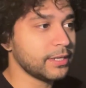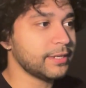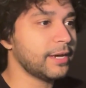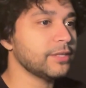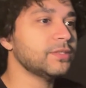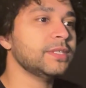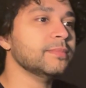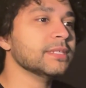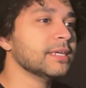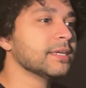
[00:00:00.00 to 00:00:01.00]
and now it
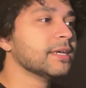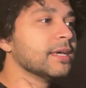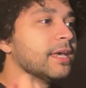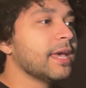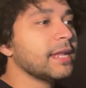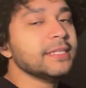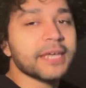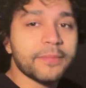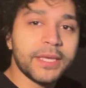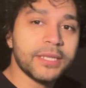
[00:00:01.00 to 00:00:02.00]
seems like
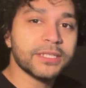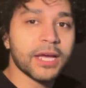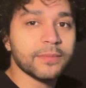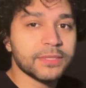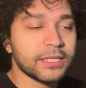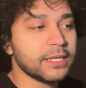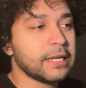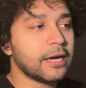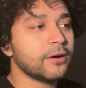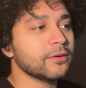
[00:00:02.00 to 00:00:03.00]
anytime he chimes in and
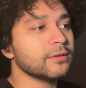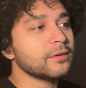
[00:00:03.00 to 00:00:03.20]
now